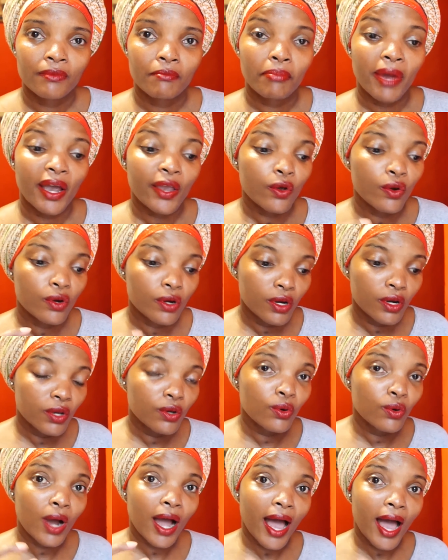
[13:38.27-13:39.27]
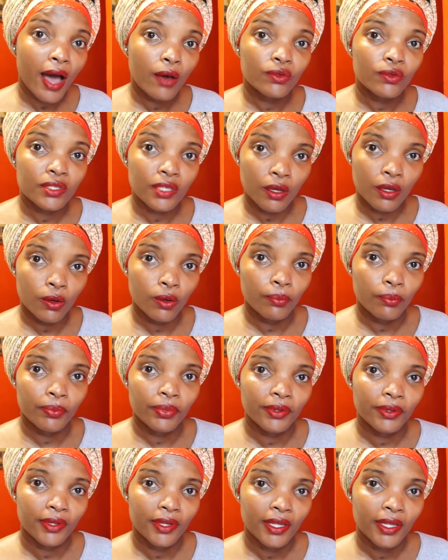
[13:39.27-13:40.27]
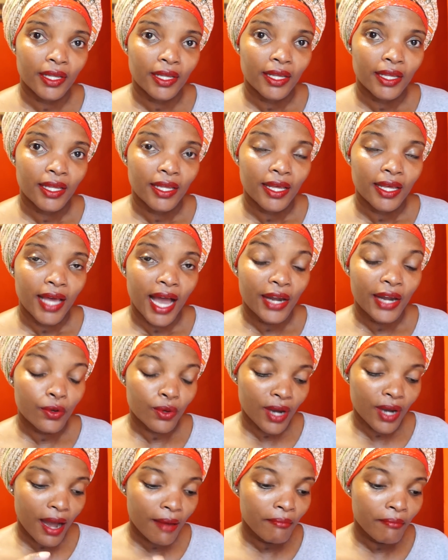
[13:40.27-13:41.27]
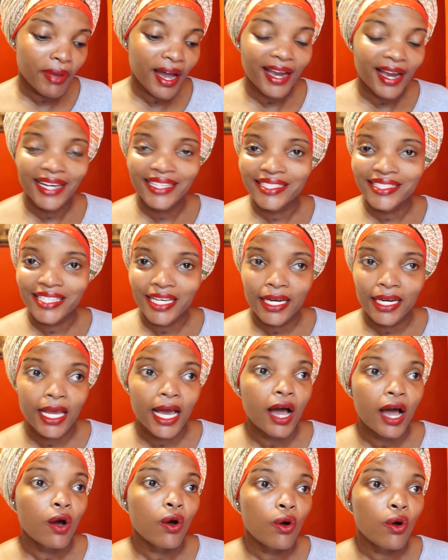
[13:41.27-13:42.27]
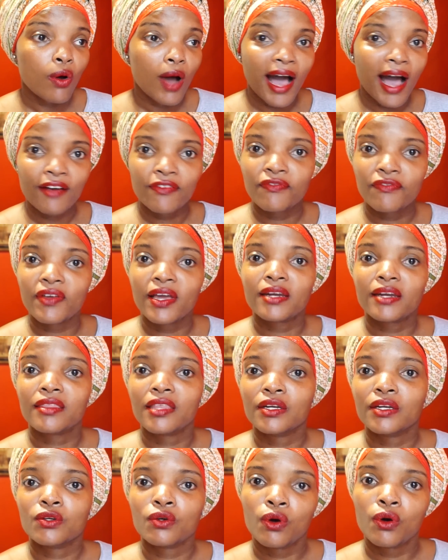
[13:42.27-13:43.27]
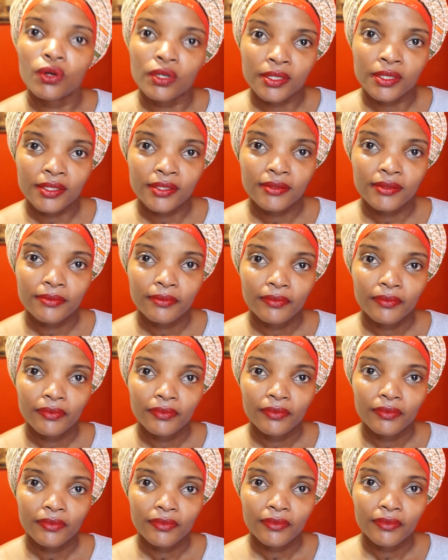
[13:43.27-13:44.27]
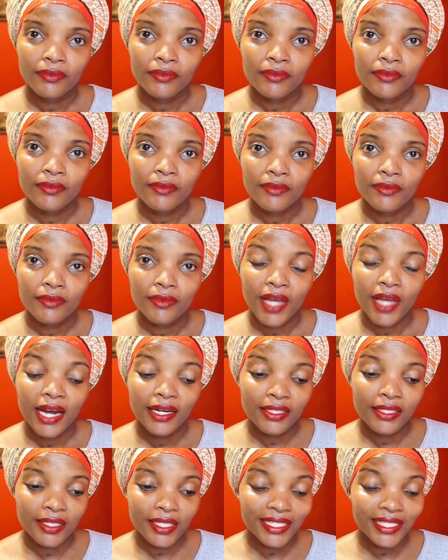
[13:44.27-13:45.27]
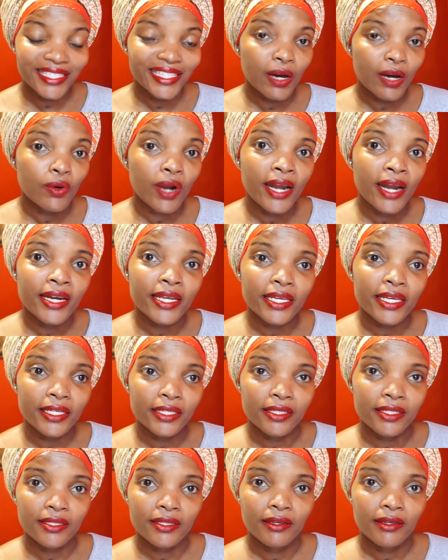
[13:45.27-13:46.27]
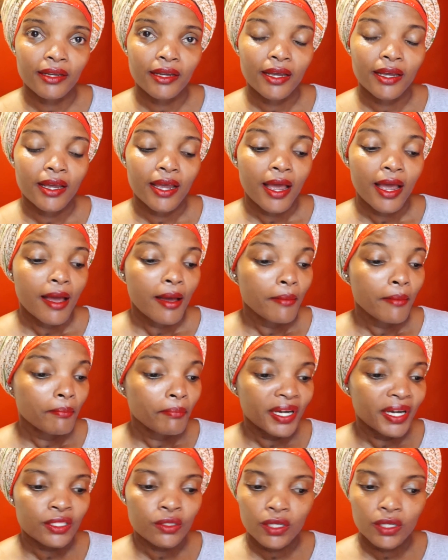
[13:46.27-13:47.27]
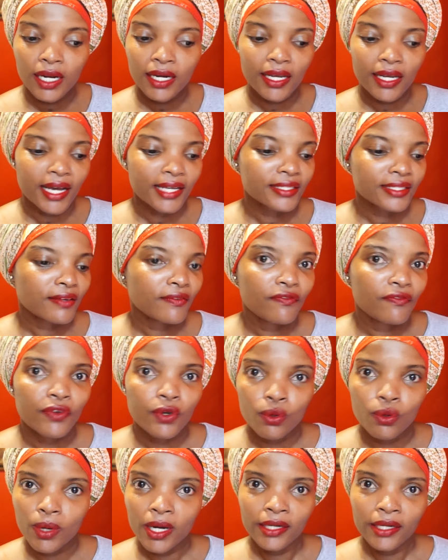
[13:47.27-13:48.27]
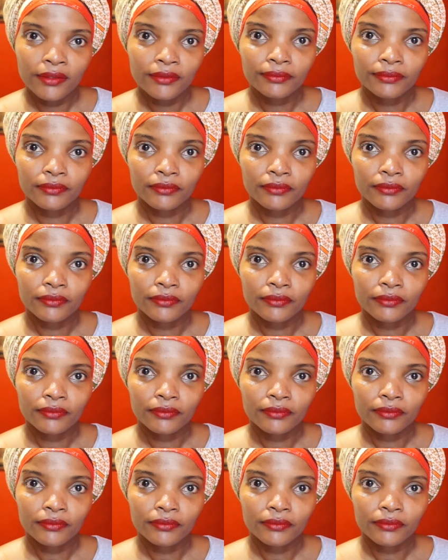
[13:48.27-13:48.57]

by your new house help and you come back and tell her oh i fed the dogs and sit down and eat Personally, as a viewer,